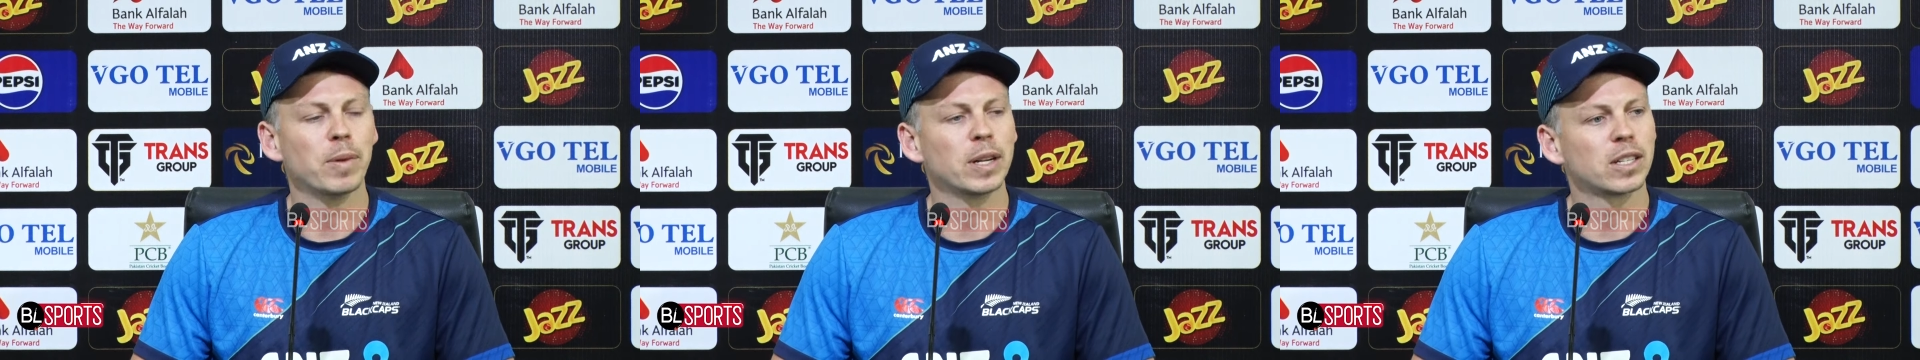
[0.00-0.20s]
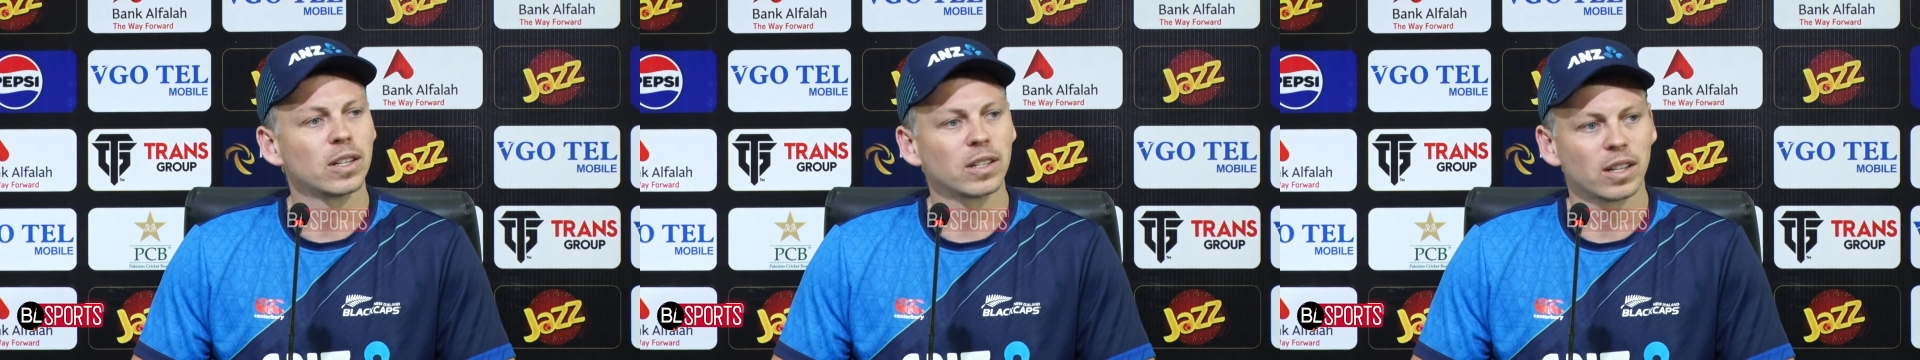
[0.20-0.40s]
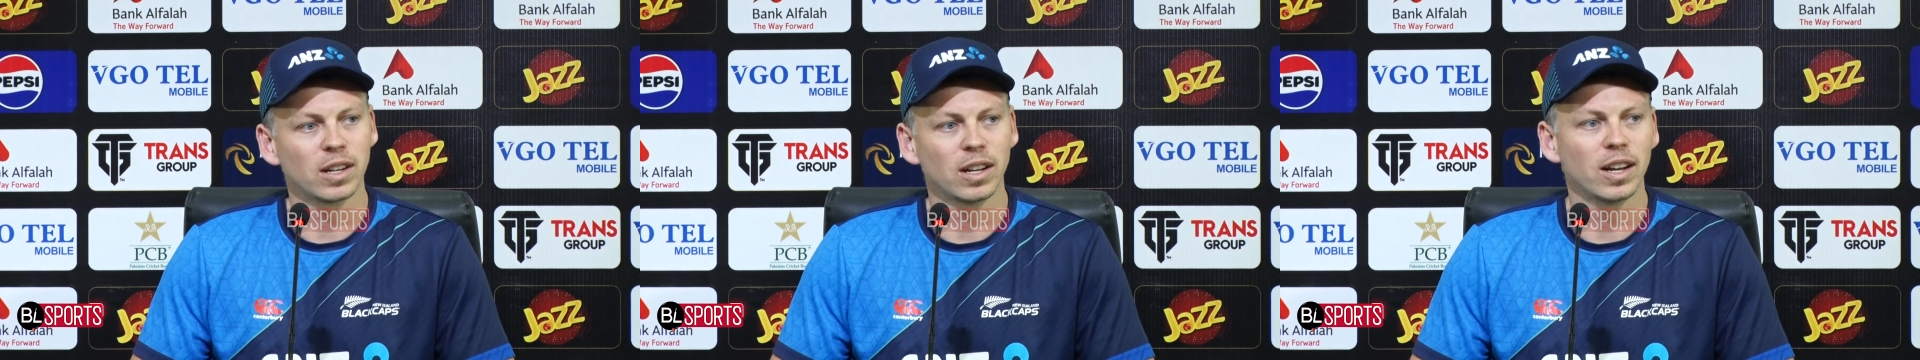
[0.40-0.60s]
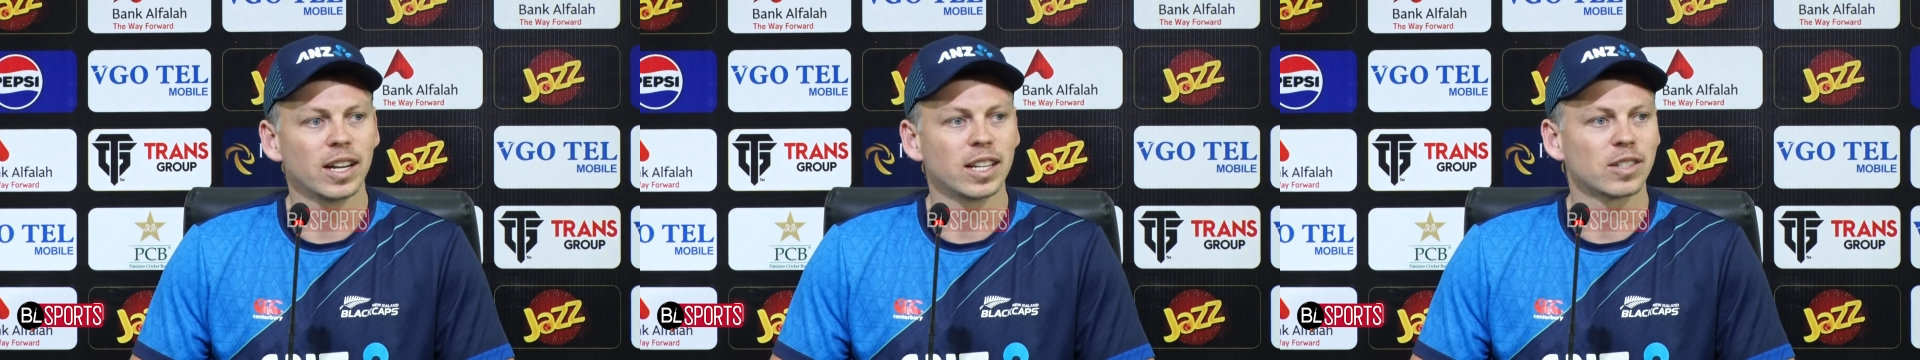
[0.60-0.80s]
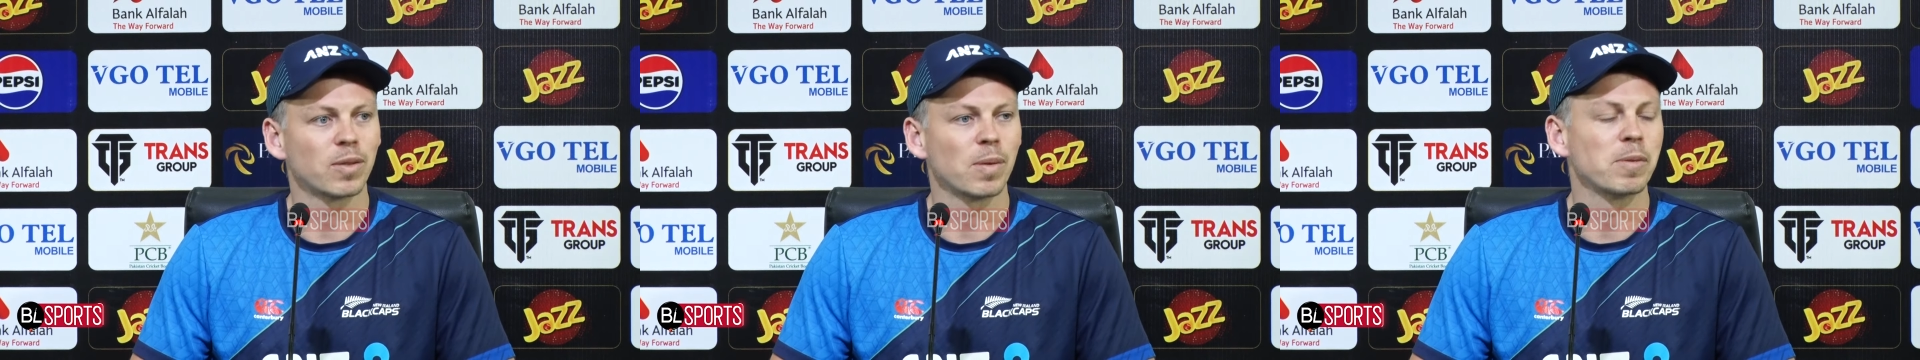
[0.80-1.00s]
we took the
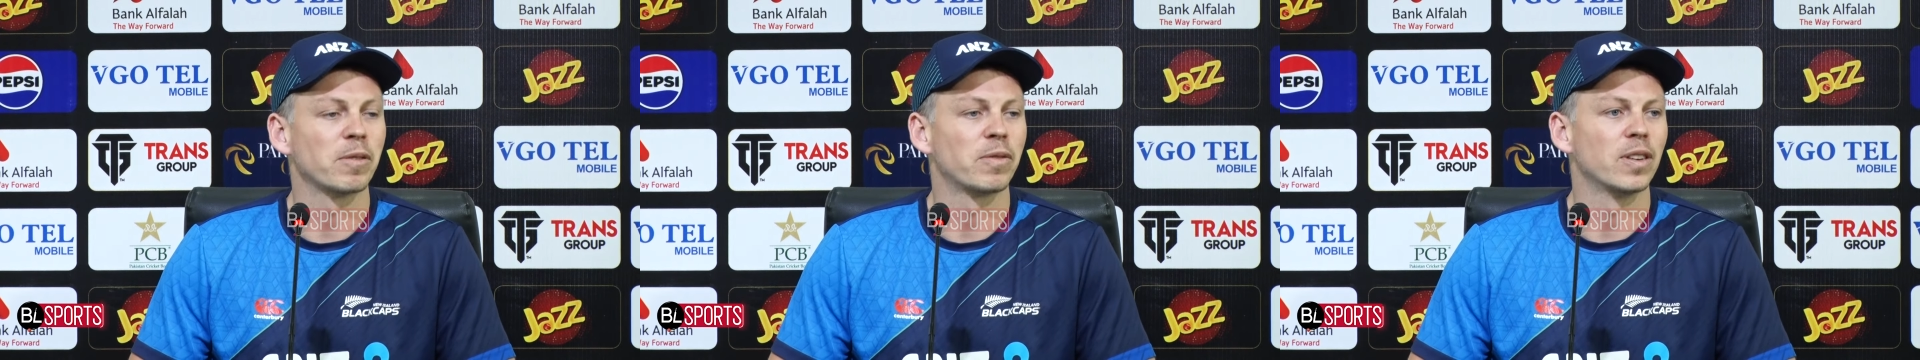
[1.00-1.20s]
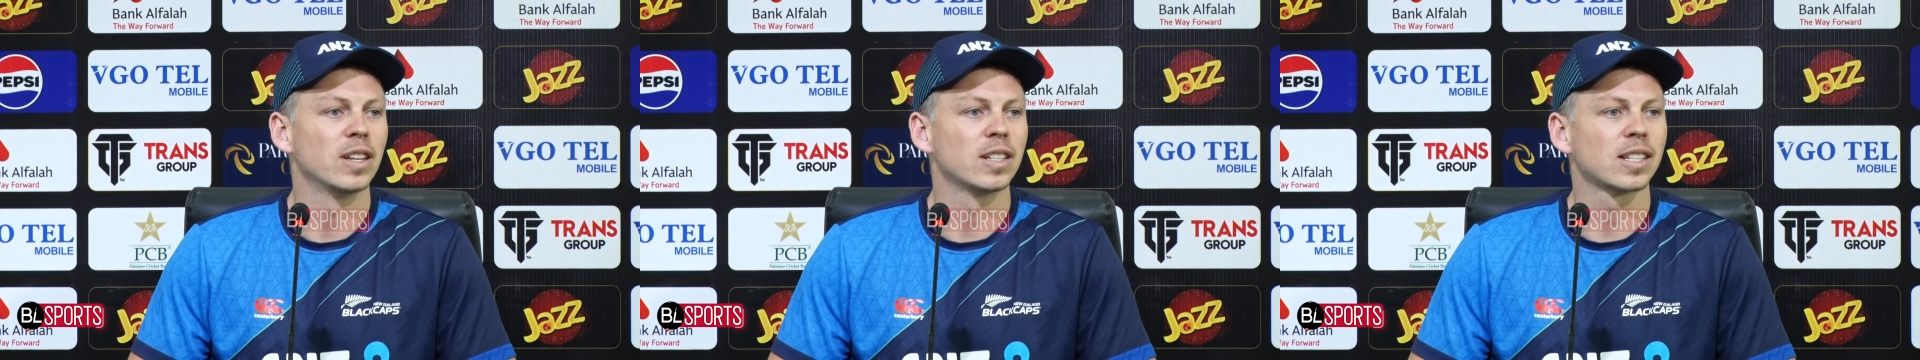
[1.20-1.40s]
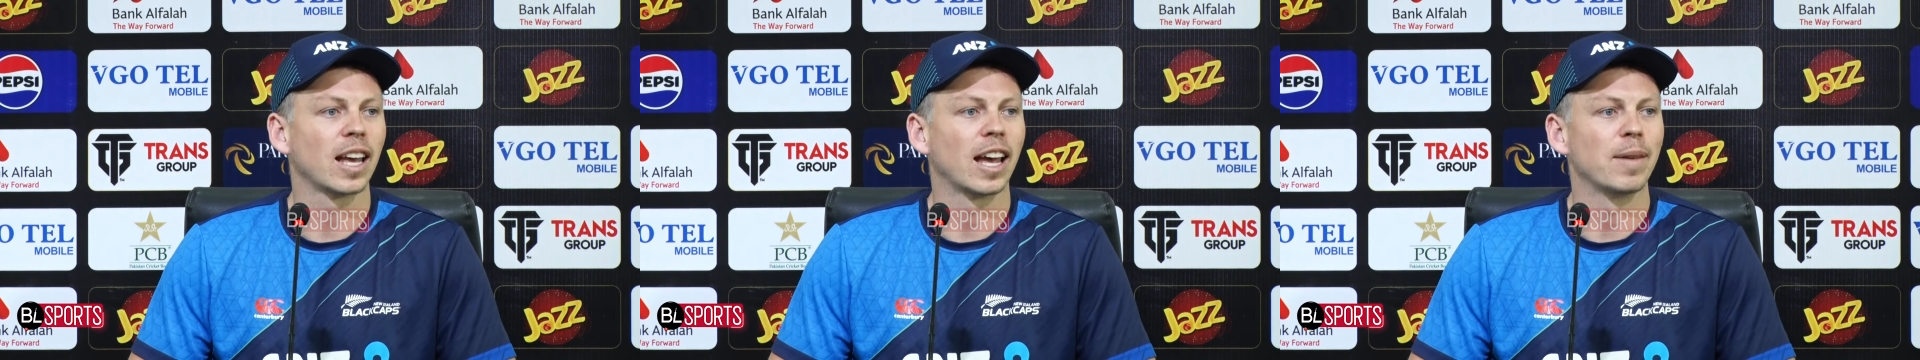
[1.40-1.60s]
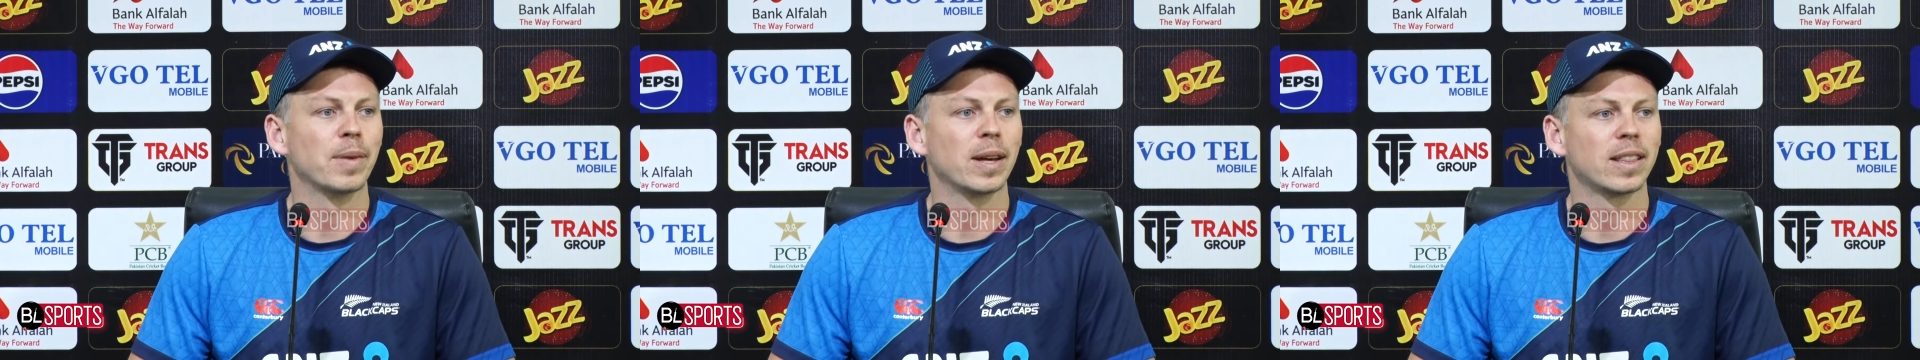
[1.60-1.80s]
learnings from the first game.